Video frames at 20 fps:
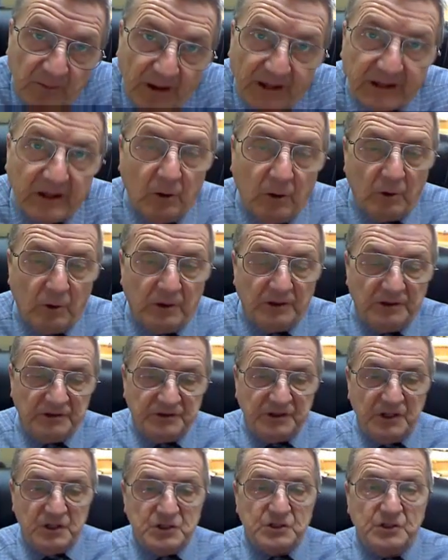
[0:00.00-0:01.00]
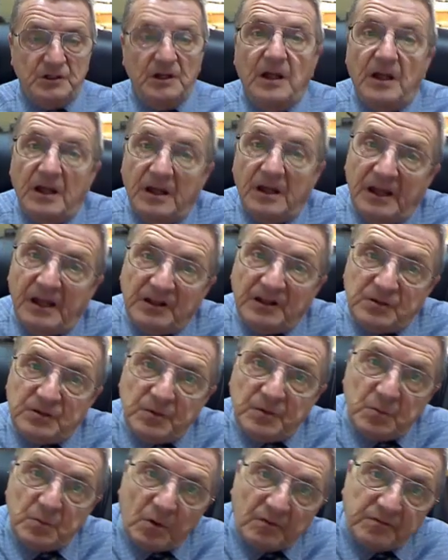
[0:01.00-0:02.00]
of my organization. It
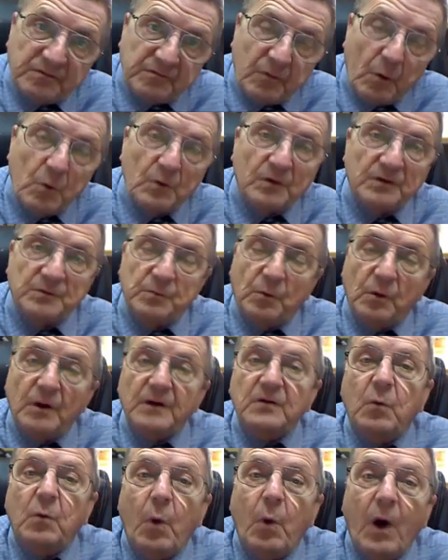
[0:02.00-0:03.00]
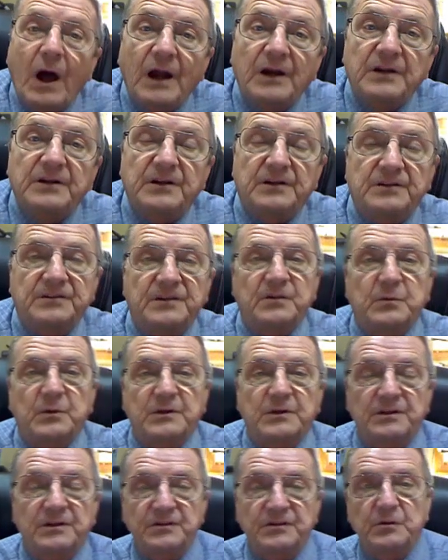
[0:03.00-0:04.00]
has to be more focused, more on quality, because
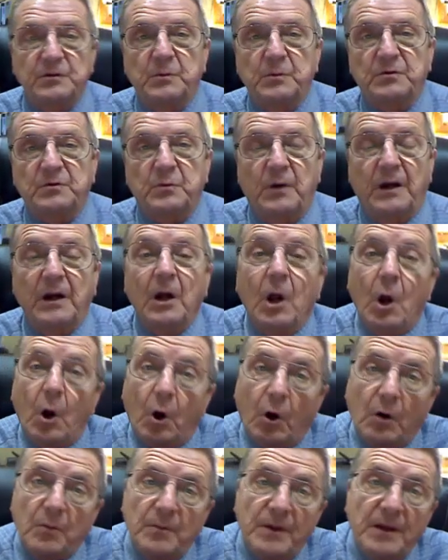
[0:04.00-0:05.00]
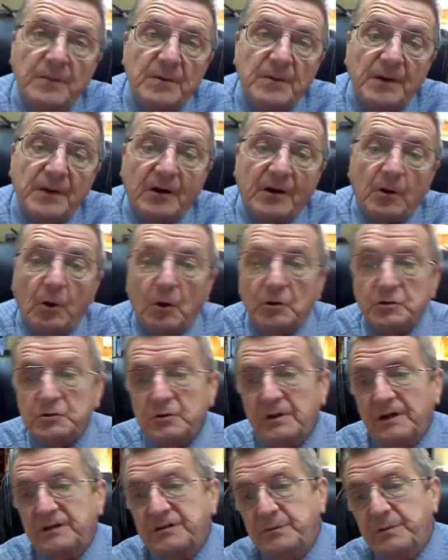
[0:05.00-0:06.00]
that's what consumers want. Or maybe my
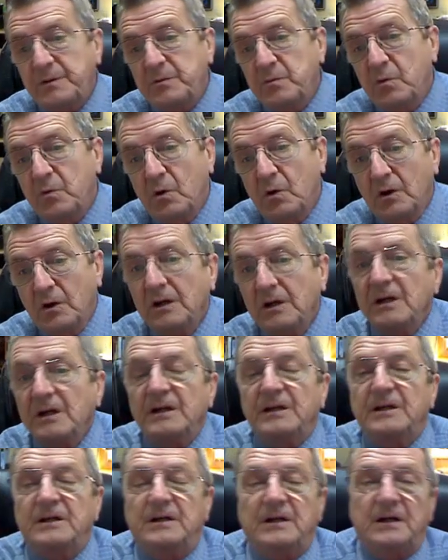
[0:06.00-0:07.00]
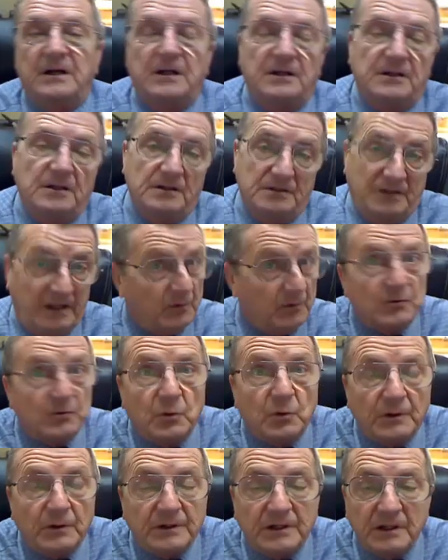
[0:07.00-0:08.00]
culture has to be more, like
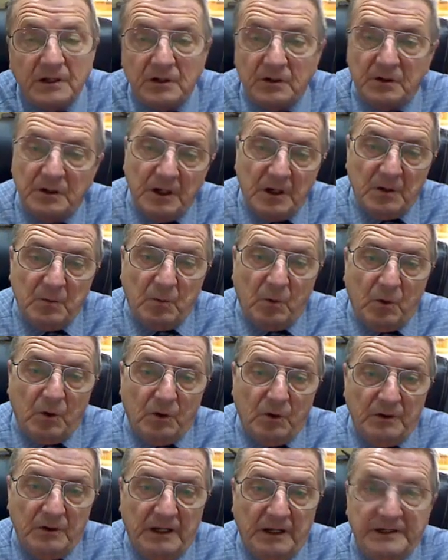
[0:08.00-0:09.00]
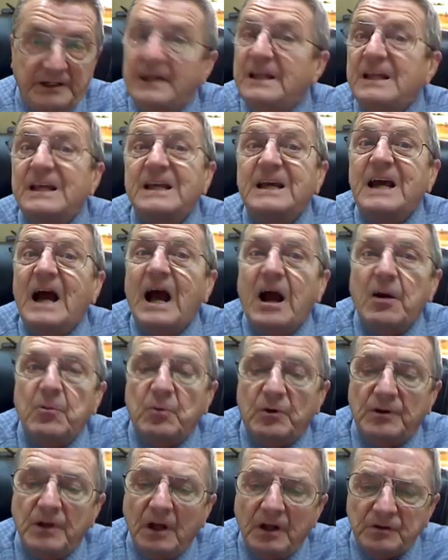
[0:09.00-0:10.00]
we're doing here, more on the
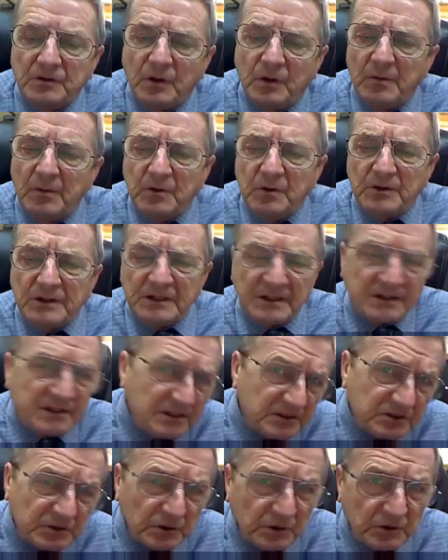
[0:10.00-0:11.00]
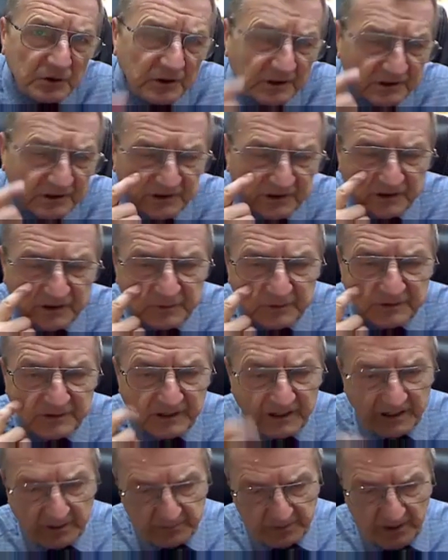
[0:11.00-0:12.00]
e-commerce. So I'm looking at the internal
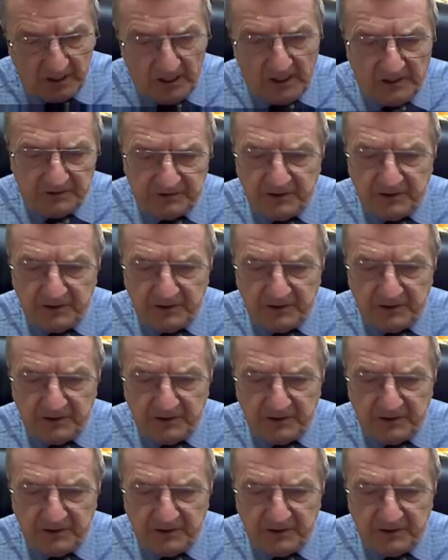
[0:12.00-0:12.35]
assessments, and I'm